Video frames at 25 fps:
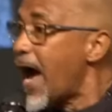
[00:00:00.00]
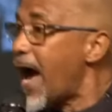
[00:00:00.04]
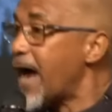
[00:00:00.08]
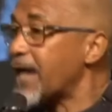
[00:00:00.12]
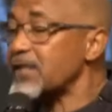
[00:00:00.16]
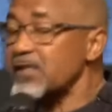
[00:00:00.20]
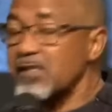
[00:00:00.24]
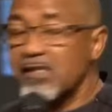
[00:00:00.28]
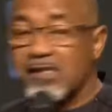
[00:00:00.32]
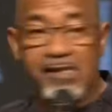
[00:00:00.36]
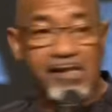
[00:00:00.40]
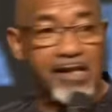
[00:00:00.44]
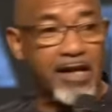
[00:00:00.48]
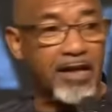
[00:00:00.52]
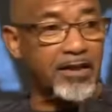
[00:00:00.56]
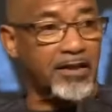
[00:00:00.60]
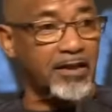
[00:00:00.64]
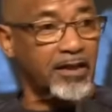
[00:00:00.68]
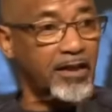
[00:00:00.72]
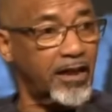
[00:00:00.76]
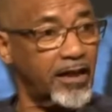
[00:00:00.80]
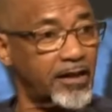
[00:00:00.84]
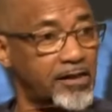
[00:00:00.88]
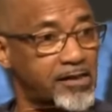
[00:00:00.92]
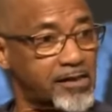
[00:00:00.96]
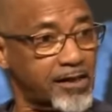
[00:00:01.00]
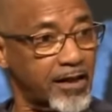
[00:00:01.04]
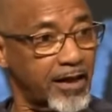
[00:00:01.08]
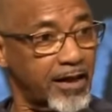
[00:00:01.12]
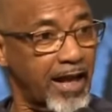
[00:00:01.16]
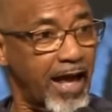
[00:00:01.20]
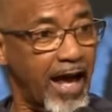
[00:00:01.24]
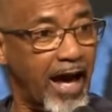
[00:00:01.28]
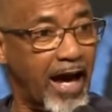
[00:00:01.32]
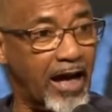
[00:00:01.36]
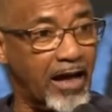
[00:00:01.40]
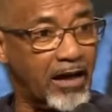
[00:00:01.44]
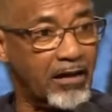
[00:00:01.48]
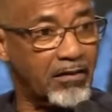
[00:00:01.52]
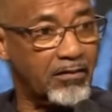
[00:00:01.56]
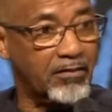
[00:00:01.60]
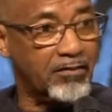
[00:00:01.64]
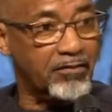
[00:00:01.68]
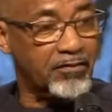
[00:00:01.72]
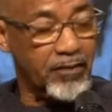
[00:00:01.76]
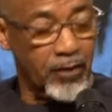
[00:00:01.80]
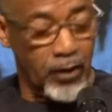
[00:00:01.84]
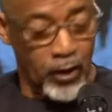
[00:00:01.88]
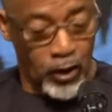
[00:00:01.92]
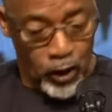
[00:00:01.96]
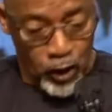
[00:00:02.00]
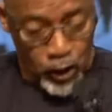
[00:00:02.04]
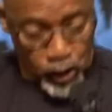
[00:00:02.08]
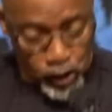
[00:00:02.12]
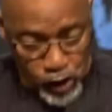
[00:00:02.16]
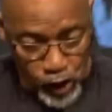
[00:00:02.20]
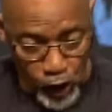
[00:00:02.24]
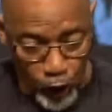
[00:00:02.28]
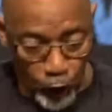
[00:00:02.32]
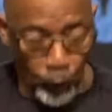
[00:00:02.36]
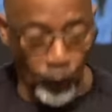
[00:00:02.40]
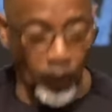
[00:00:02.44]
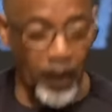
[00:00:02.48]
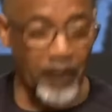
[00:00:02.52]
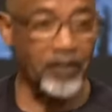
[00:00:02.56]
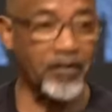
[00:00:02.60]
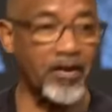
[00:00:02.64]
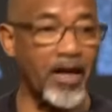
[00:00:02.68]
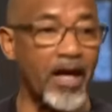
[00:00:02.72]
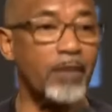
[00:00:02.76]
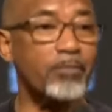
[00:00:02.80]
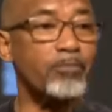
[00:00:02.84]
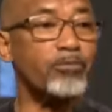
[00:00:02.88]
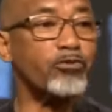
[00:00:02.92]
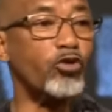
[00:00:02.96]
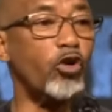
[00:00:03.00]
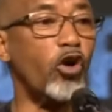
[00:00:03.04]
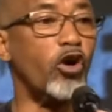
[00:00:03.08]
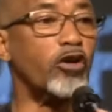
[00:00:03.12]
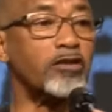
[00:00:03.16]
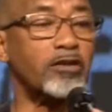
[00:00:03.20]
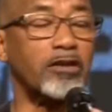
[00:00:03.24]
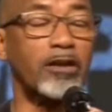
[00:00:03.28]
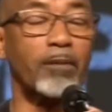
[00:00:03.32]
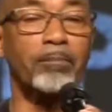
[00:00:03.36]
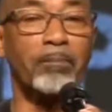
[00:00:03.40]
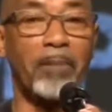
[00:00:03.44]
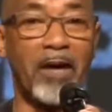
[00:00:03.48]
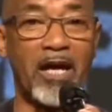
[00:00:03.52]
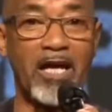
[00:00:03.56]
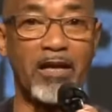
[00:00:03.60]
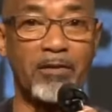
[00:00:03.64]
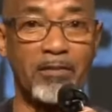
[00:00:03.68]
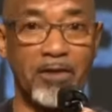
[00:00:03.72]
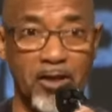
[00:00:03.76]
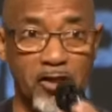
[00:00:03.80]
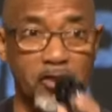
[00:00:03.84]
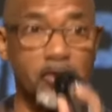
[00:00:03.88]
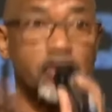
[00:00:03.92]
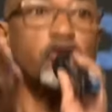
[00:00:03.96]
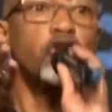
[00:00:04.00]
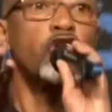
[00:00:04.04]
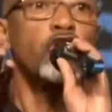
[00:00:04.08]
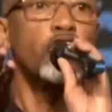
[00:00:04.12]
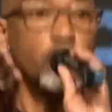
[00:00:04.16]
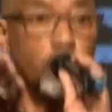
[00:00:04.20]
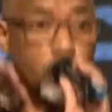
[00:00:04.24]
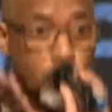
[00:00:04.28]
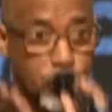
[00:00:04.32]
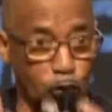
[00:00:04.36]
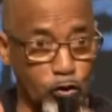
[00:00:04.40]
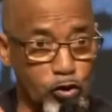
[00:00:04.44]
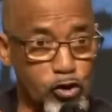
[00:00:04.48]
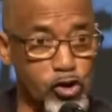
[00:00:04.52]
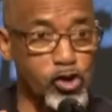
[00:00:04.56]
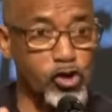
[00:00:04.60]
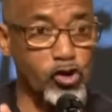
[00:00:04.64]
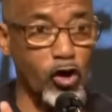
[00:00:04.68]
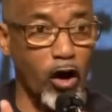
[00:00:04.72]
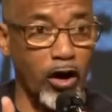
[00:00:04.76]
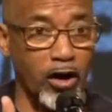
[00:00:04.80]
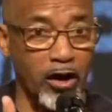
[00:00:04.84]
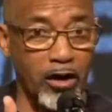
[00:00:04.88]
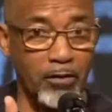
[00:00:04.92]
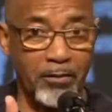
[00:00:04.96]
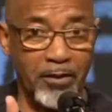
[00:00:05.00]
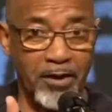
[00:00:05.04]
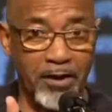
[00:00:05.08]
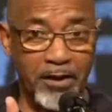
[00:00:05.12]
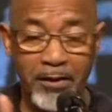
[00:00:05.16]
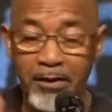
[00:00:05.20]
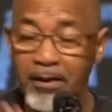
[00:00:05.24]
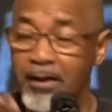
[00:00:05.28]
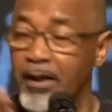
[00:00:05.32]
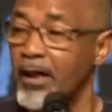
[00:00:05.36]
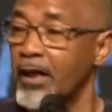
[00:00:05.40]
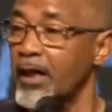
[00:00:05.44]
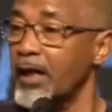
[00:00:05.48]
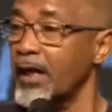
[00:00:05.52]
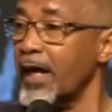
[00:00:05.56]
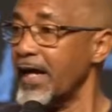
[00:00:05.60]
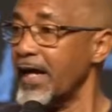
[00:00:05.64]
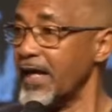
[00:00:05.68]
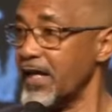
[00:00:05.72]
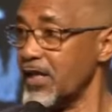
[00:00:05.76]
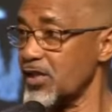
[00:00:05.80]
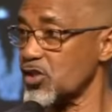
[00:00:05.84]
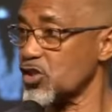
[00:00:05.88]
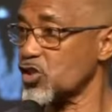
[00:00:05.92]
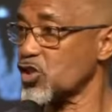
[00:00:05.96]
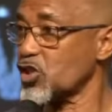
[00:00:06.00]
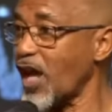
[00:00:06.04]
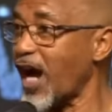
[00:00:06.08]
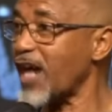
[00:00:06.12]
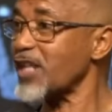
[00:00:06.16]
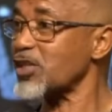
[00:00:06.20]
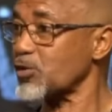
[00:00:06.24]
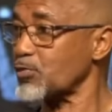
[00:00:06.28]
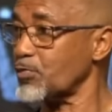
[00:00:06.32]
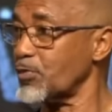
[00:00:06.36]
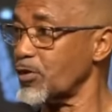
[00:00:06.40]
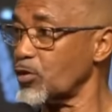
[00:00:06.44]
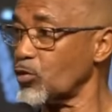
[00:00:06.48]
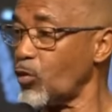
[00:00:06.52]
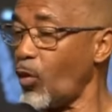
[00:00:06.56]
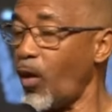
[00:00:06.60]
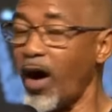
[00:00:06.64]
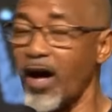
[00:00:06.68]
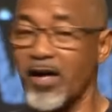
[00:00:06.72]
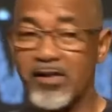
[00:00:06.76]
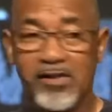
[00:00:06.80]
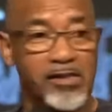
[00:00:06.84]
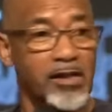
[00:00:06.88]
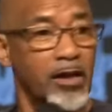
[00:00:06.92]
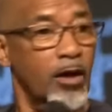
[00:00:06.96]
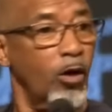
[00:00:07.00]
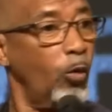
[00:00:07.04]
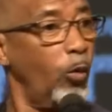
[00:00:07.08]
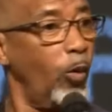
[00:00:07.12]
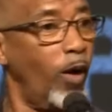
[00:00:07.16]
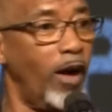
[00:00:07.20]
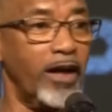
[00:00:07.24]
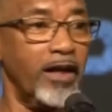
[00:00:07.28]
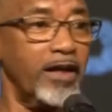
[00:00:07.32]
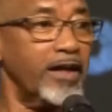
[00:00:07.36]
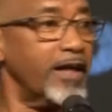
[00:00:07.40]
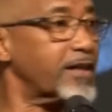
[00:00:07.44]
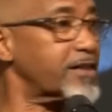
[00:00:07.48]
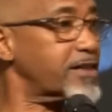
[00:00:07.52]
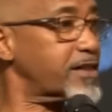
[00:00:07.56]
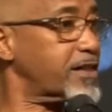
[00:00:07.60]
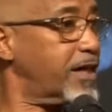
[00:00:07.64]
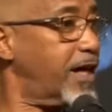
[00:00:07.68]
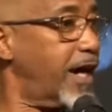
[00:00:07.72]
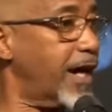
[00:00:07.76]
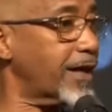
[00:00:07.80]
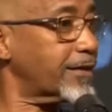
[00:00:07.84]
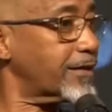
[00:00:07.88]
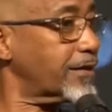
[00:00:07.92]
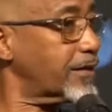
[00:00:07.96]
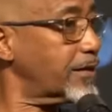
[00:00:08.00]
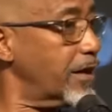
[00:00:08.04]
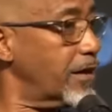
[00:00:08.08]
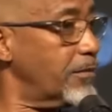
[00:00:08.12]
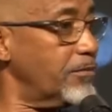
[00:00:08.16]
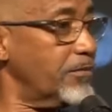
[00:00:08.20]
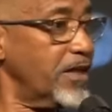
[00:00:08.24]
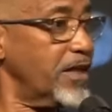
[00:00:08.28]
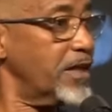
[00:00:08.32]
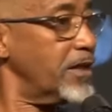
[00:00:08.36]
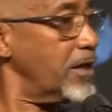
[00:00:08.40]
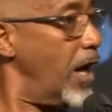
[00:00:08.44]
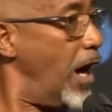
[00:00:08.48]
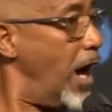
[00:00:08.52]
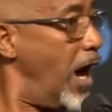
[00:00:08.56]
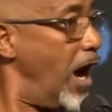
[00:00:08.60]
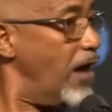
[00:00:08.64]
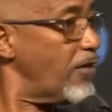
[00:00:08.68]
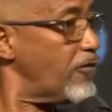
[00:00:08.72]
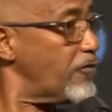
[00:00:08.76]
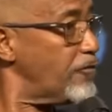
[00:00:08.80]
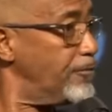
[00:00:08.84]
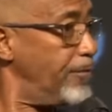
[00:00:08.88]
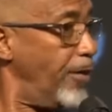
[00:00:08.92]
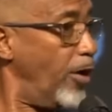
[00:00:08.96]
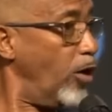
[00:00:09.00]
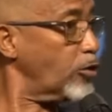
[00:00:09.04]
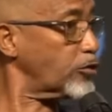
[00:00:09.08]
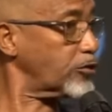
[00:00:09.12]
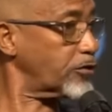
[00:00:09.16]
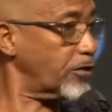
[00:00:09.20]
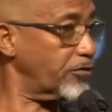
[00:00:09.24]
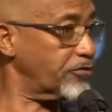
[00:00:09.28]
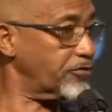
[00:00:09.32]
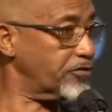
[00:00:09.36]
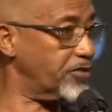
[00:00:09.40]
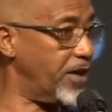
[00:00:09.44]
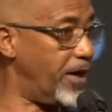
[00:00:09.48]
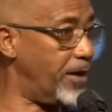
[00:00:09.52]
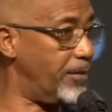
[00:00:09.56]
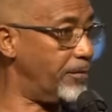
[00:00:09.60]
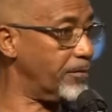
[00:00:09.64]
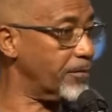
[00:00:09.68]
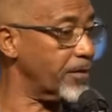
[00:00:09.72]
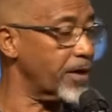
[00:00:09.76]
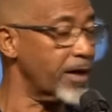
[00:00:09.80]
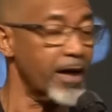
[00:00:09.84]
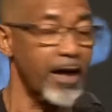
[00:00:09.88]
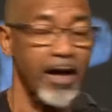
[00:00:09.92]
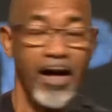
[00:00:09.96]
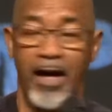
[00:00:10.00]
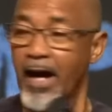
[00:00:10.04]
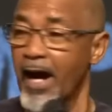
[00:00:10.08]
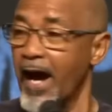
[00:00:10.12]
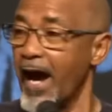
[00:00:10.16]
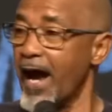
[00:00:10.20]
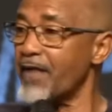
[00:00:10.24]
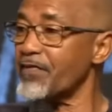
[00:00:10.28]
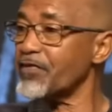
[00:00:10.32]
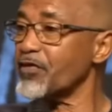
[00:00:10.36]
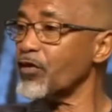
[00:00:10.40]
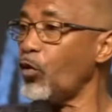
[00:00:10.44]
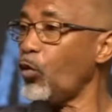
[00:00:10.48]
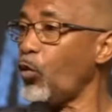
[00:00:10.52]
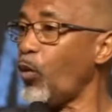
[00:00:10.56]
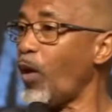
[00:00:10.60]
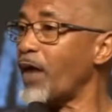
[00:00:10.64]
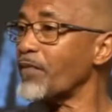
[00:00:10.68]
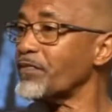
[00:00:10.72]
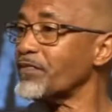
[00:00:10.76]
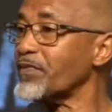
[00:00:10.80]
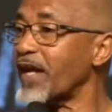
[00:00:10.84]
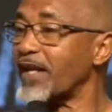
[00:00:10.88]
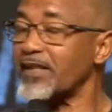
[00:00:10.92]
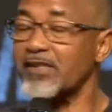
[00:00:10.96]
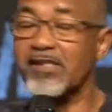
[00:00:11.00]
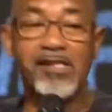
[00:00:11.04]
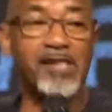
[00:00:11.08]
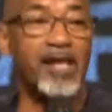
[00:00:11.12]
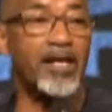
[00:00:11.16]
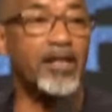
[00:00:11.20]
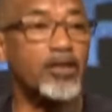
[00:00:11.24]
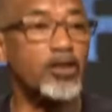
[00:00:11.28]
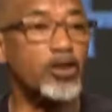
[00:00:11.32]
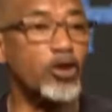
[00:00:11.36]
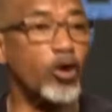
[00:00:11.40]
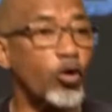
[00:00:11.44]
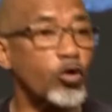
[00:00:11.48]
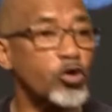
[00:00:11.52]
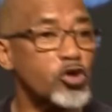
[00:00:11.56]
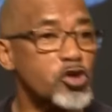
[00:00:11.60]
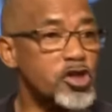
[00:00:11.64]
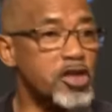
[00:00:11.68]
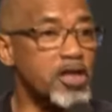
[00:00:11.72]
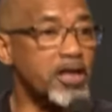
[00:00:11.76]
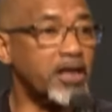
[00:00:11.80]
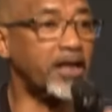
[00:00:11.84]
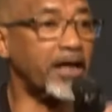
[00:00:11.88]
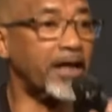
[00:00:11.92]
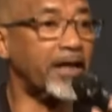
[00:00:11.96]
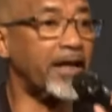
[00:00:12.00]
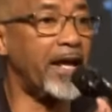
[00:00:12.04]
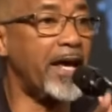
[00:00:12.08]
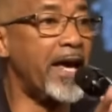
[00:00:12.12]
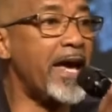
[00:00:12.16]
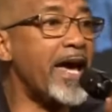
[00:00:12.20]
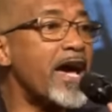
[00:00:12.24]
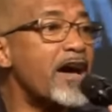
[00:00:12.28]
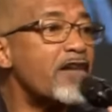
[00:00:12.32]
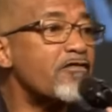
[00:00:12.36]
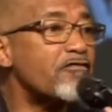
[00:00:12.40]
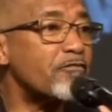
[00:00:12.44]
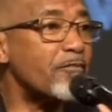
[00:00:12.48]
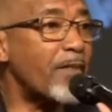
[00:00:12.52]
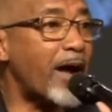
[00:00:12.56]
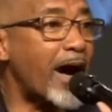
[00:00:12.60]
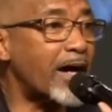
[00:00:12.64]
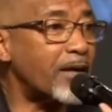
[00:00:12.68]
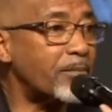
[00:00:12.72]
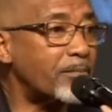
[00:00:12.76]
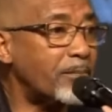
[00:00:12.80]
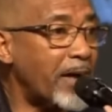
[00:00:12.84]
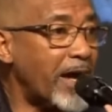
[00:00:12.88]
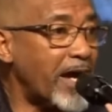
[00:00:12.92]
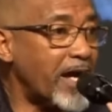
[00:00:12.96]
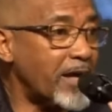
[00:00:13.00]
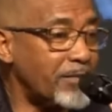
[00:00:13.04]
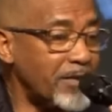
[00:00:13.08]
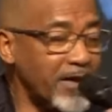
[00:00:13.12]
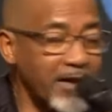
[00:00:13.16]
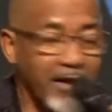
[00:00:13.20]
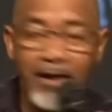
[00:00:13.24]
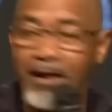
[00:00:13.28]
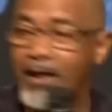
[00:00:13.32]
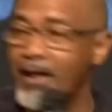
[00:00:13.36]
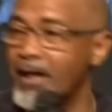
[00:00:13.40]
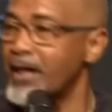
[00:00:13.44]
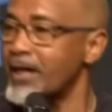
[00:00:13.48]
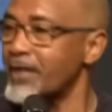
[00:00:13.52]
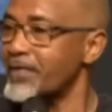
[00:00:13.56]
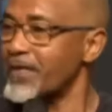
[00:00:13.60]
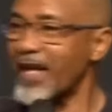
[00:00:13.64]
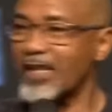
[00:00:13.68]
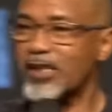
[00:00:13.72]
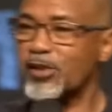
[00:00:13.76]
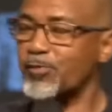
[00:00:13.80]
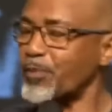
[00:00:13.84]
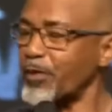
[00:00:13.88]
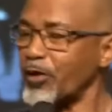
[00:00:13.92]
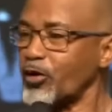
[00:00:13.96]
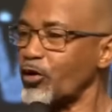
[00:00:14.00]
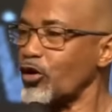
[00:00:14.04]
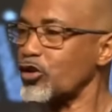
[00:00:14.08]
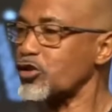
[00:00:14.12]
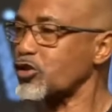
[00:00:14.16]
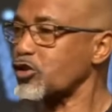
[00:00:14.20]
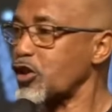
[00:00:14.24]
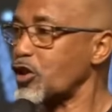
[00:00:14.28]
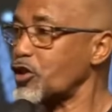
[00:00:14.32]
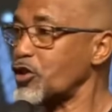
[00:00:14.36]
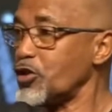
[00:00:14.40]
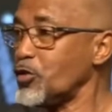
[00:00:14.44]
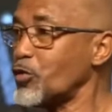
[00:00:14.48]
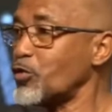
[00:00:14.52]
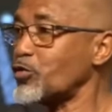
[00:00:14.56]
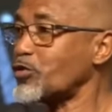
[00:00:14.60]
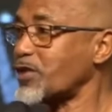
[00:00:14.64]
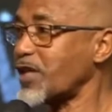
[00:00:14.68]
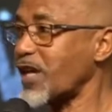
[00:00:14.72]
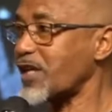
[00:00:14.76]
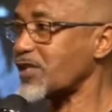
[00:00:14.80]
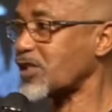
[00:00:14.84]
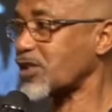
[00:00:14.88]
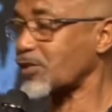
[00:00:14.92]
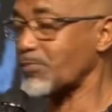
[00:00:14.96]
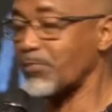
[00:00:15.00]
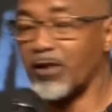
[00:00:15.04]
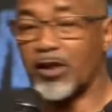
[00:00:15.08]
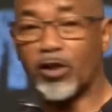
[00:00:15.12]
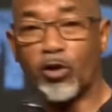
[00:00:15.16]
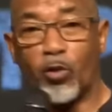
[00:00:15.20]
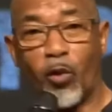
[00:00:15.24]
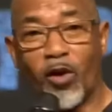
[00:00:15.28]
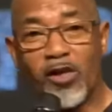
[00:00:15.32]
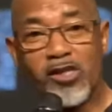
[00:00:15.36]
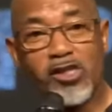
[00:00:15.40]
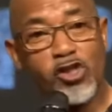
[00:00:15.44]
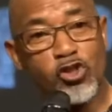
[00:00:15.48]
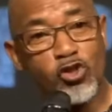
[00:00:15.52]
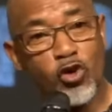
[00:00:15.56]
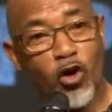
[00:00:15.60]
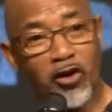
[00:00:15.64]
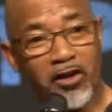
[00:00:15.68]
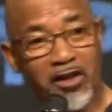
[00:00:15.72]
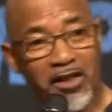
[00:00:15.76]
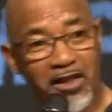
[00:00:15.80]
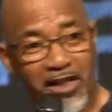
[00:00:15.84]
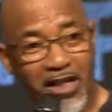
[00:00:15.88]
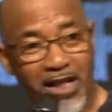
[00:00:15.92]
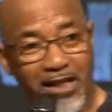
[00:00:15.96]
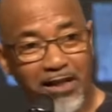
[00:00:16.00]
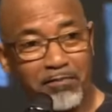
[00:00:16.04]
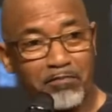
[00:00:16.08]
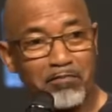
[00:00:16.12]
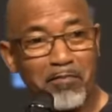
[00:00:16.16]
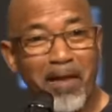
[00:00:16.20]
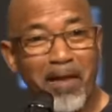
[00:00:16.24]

and said it's alive. So when they brought the babies to Solomon, his judgment was, well, let's cut them in half, both of them. And the one that said, no, she can have my baby, that's because the New Testament was not yet